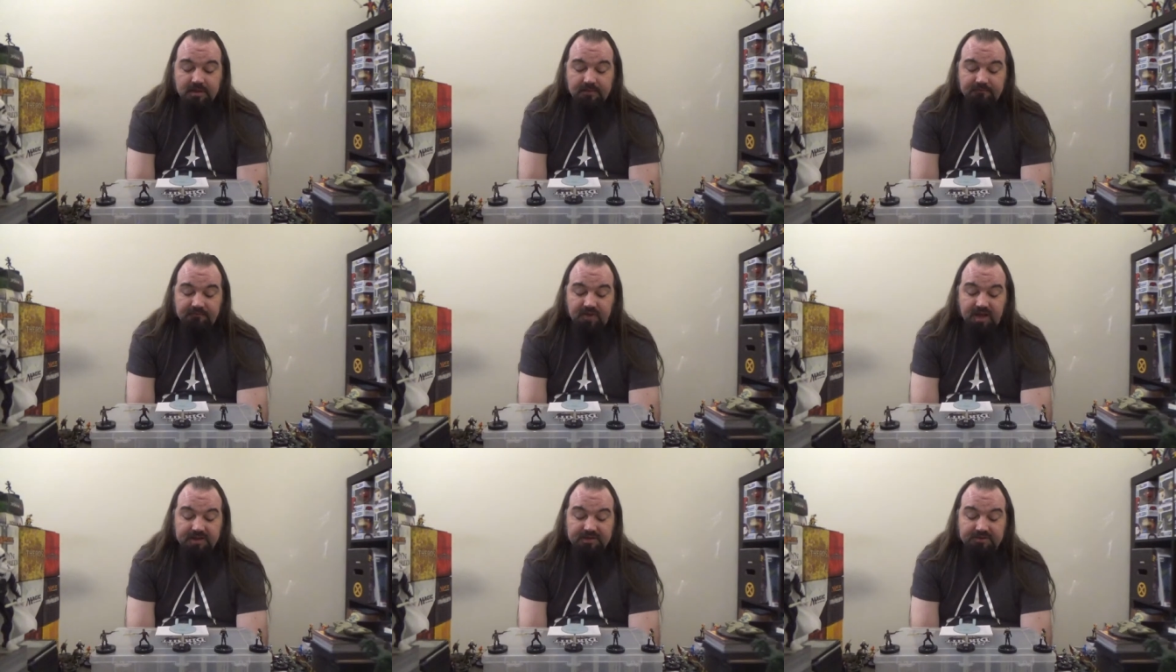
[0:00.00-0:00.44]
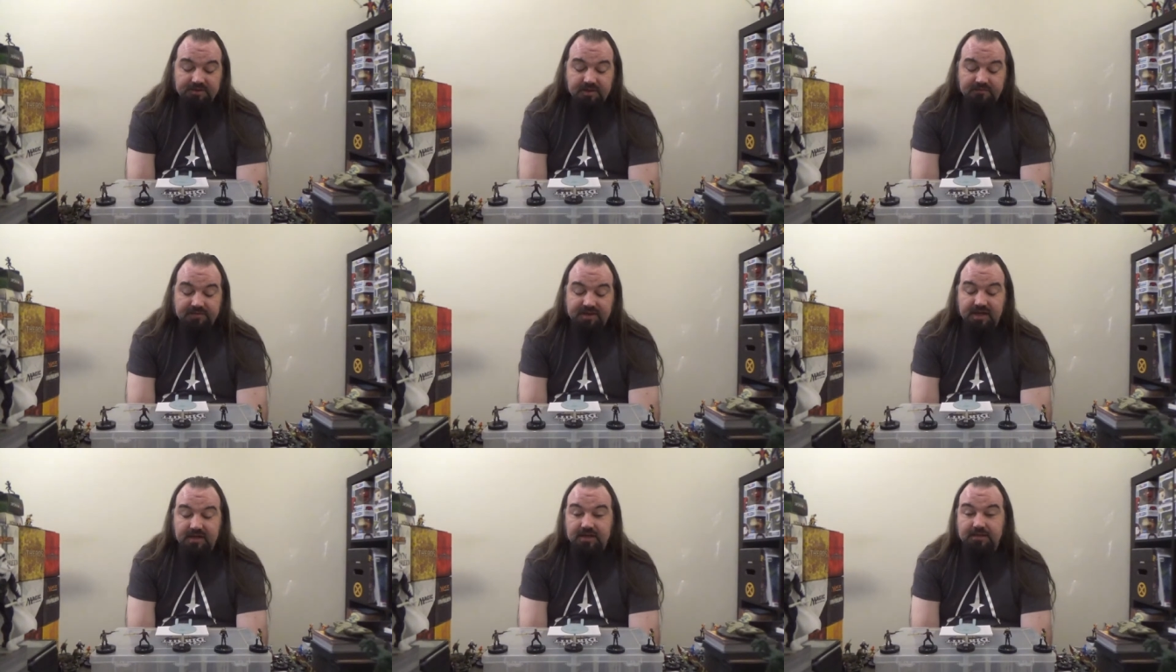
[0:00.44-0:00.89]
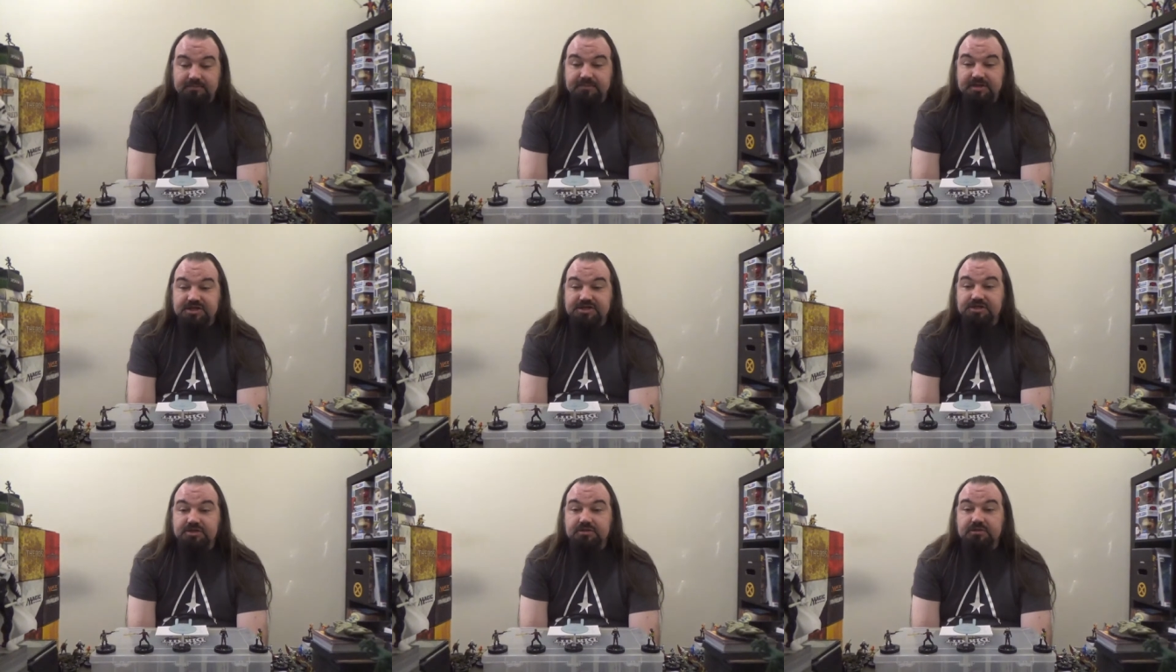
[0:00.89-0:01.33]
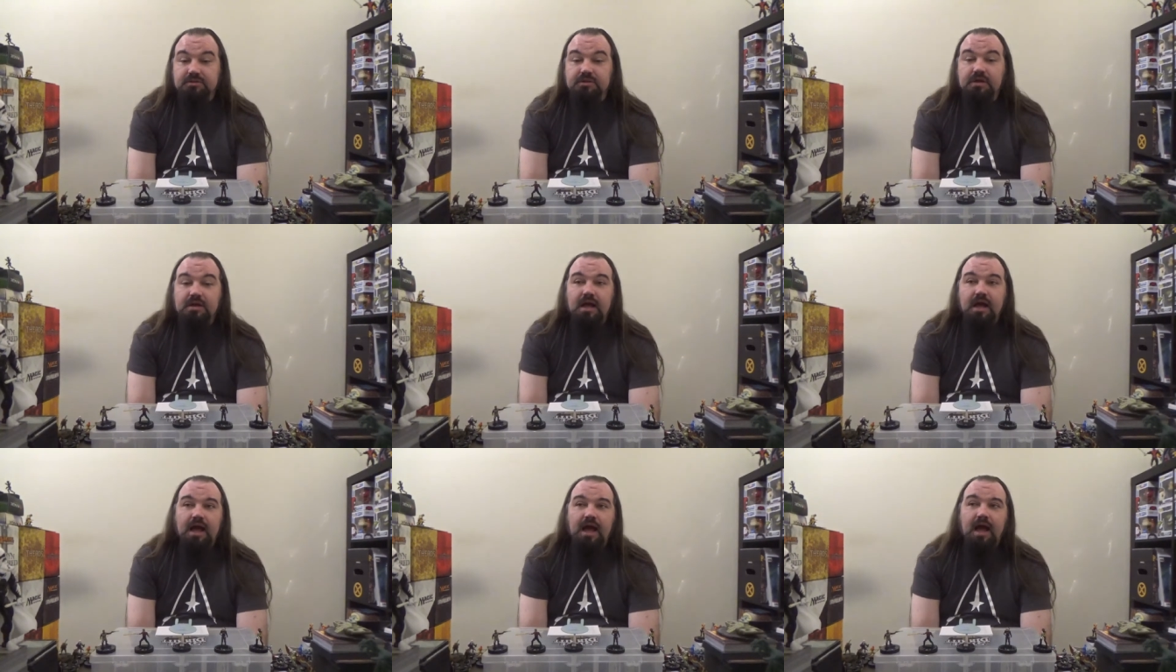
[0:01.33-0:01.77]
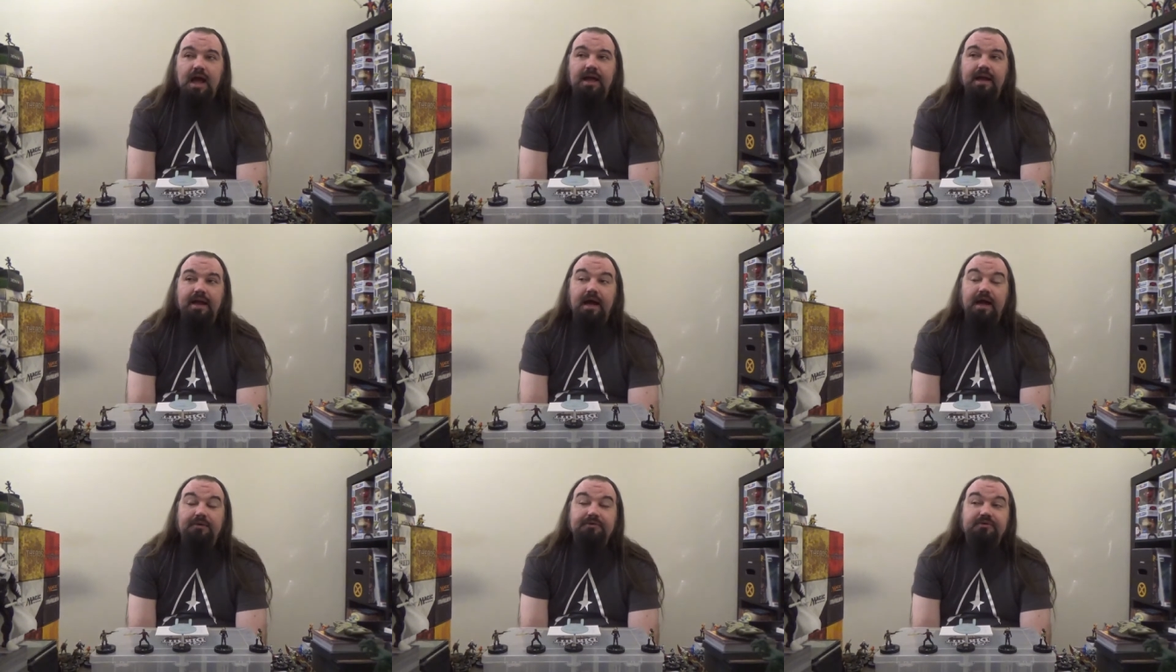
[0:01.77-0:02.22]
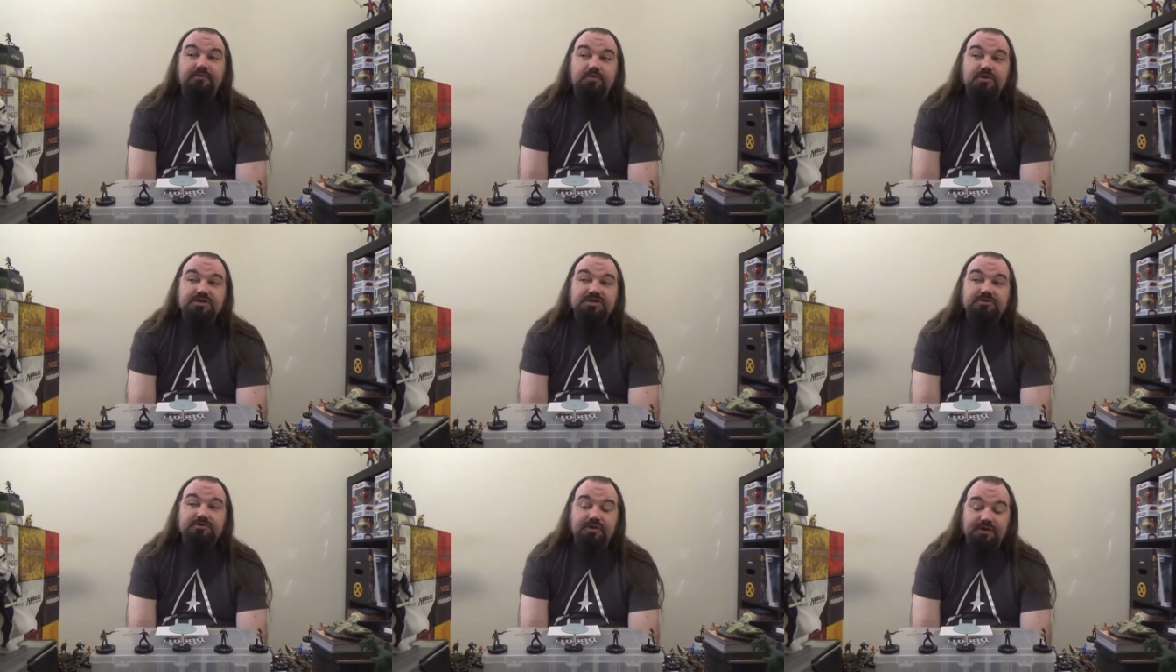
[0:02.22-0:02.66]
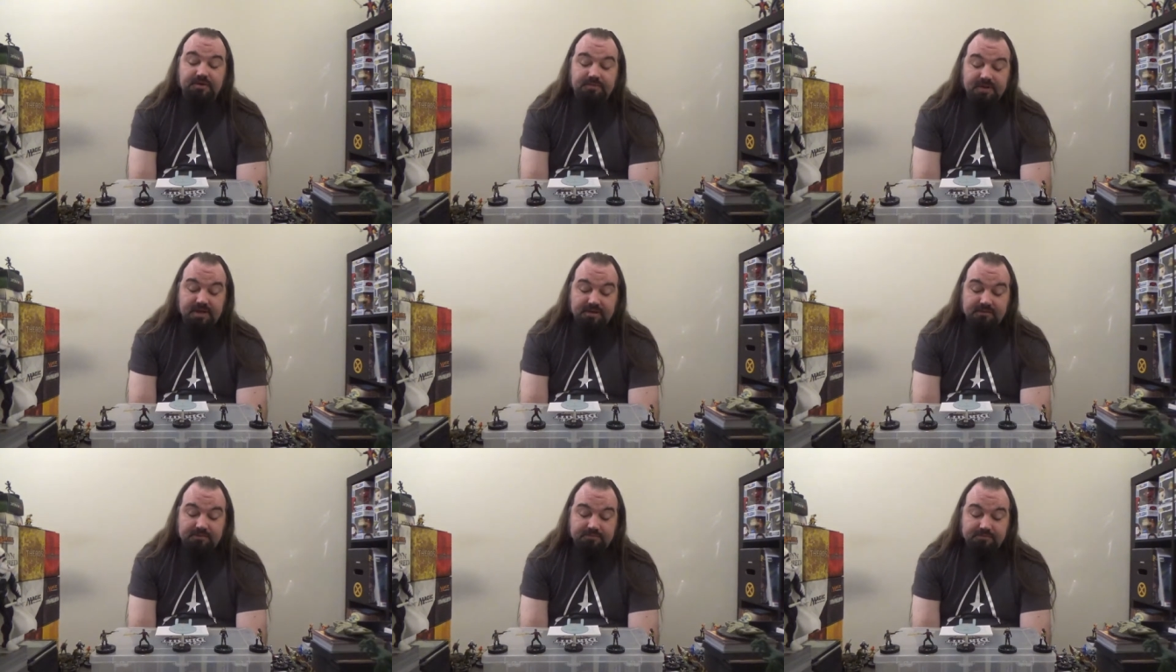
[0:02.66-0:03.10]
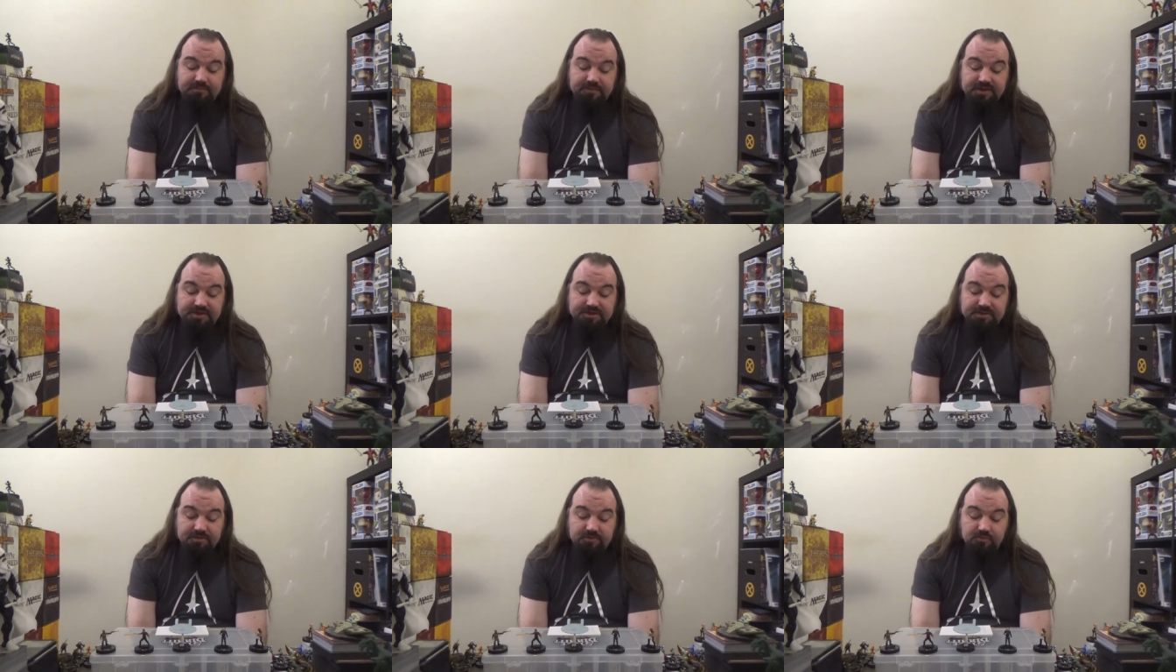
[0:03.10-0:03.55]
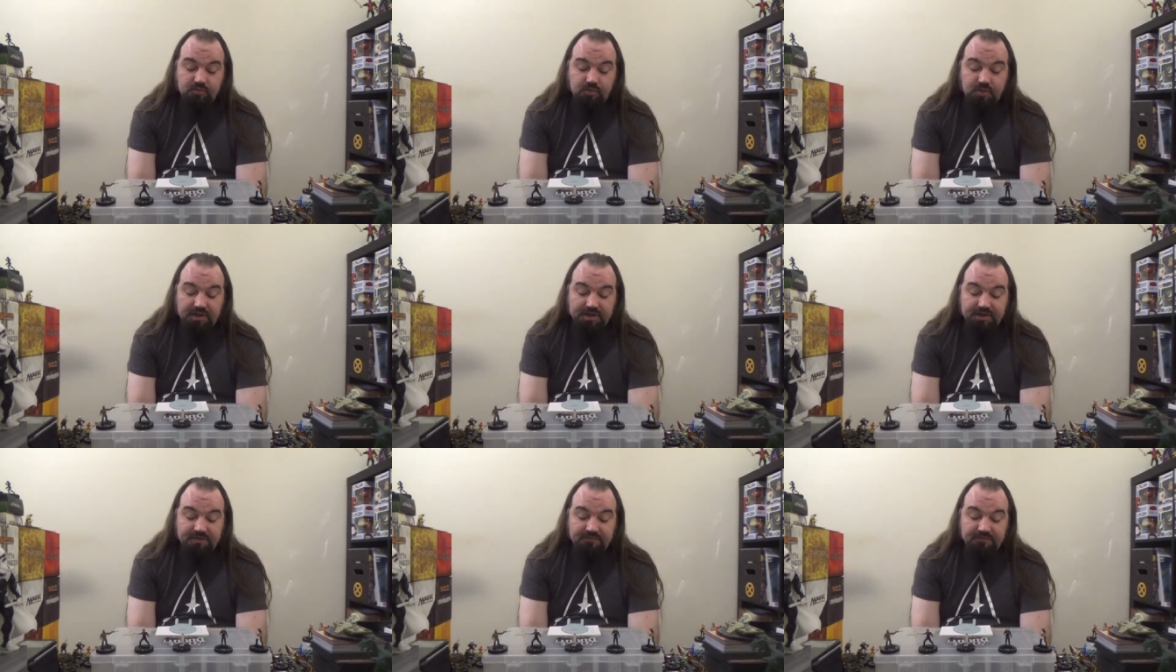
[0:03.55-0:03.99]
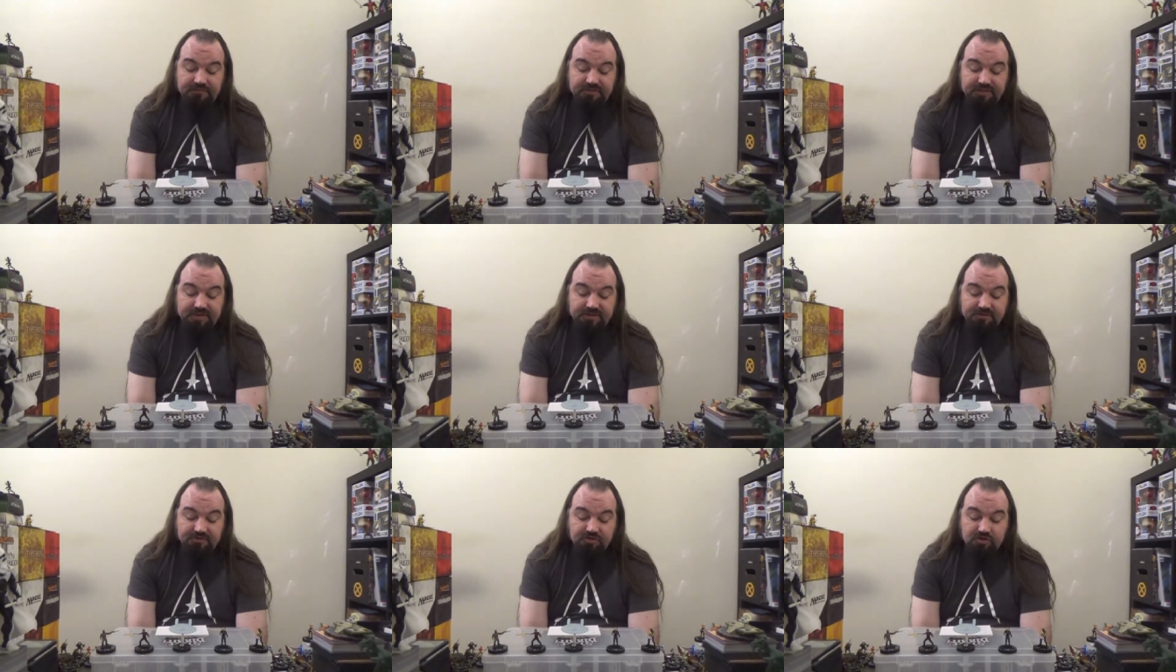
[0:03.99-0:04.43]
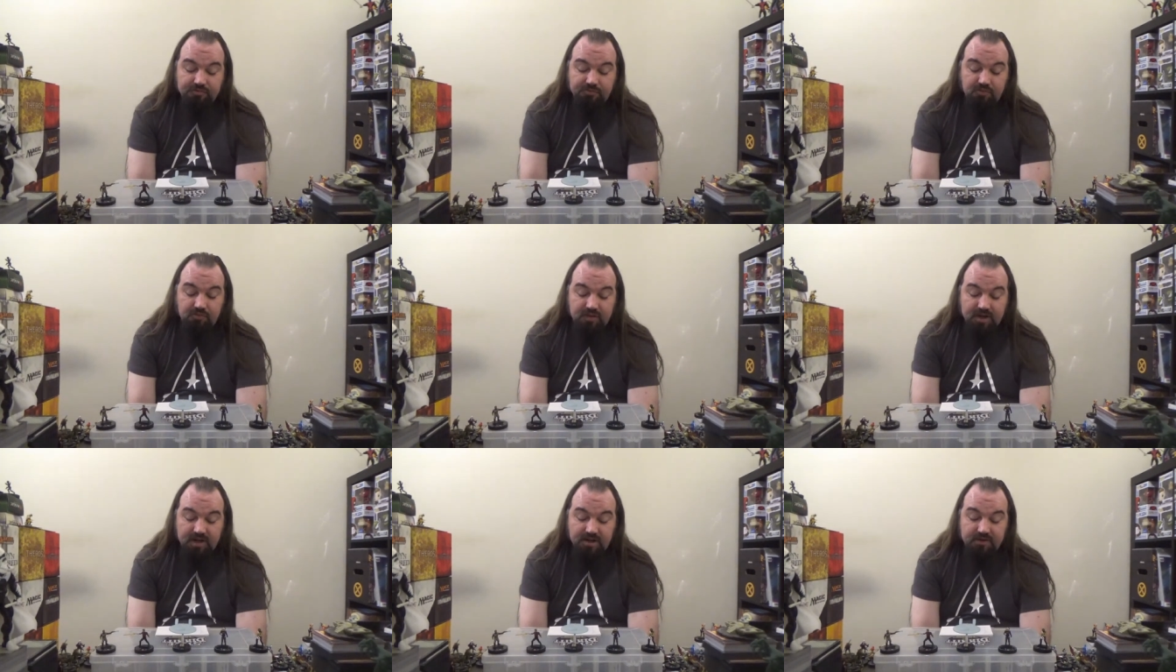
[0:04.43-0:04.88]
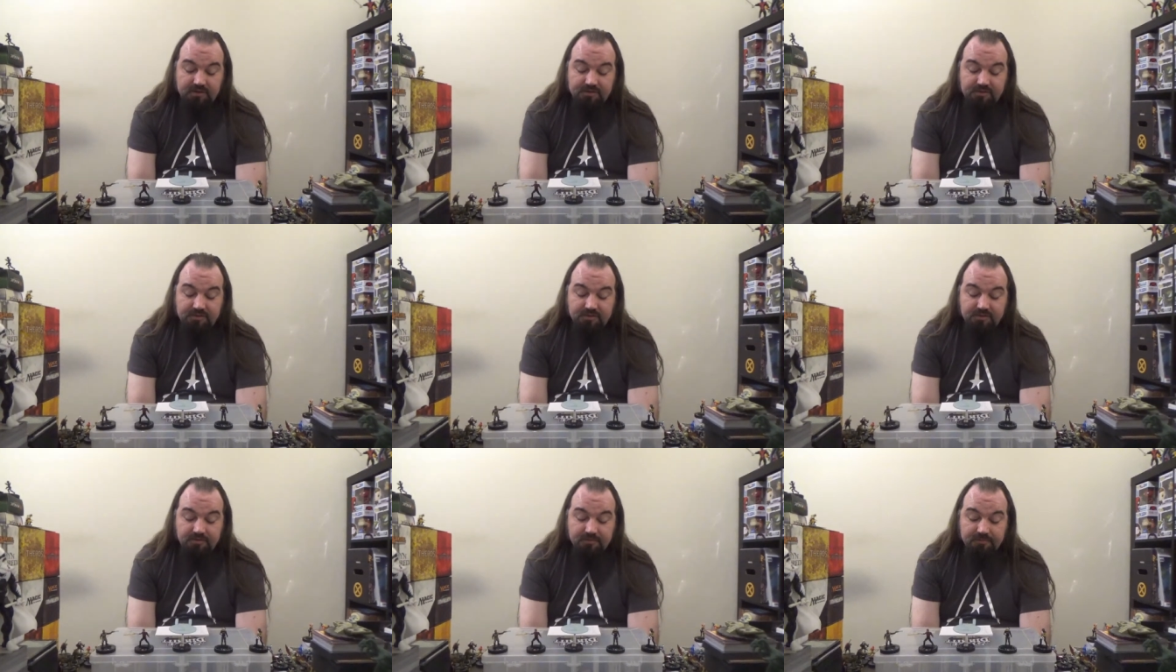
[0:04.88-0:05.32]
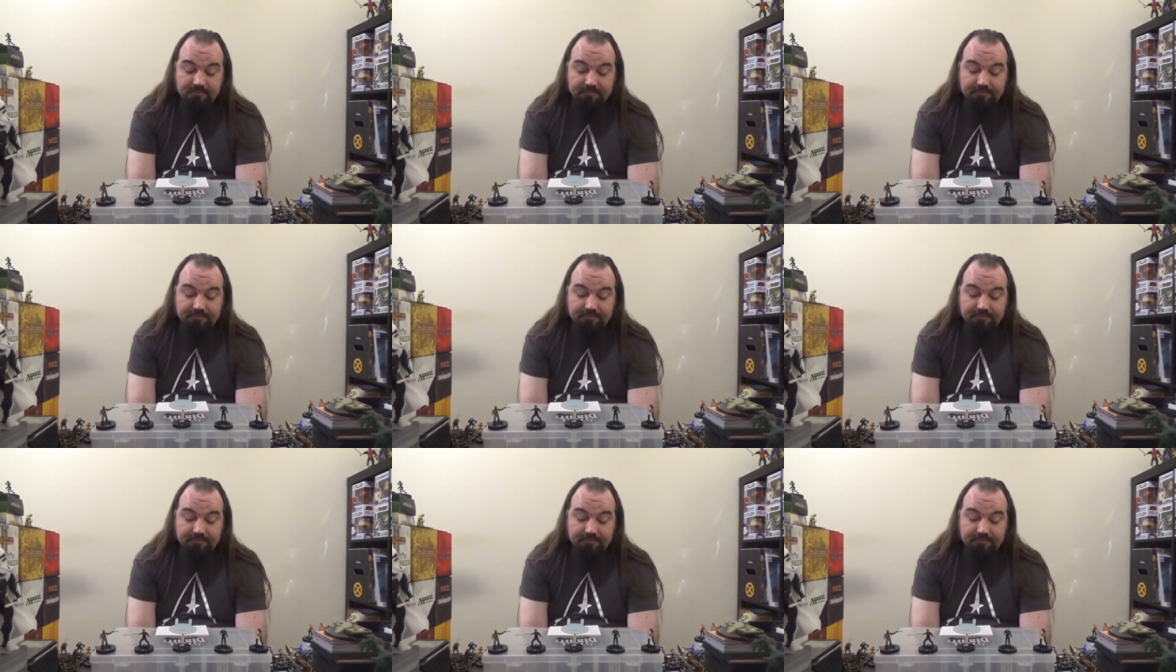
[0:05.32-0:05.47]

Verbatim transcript: Finally, you have Gary Mitchell, and I was originally going to make Mitchell one of the super rares,